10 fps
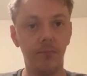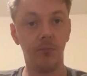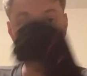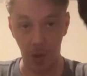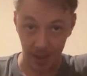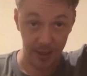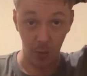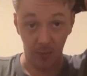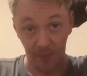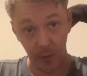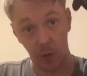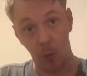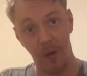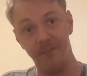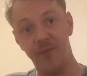well, I know we've only got
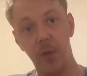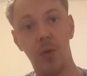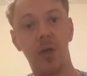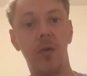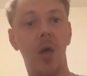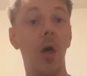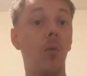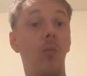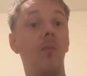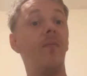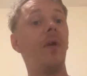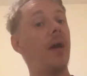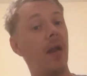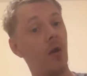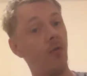one viewer.
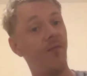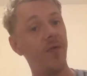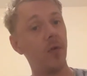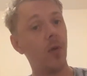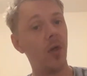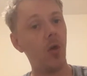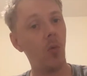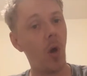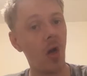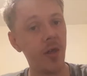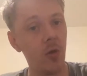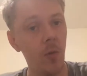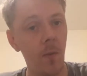Hello, viewer. Who are you?